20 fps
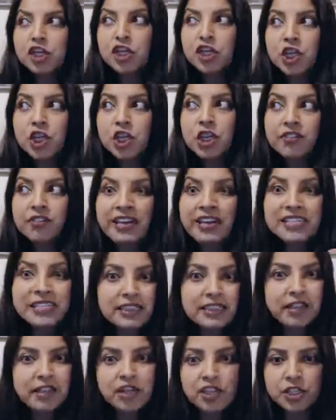to create
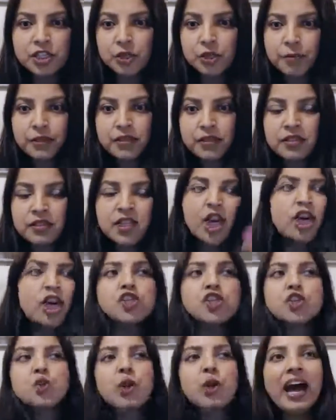another additional business,
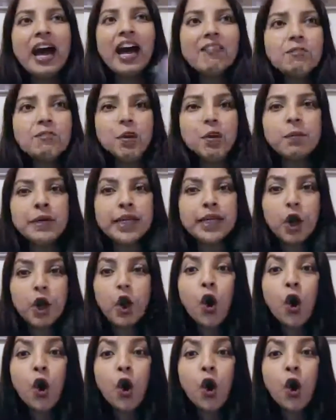to have more money,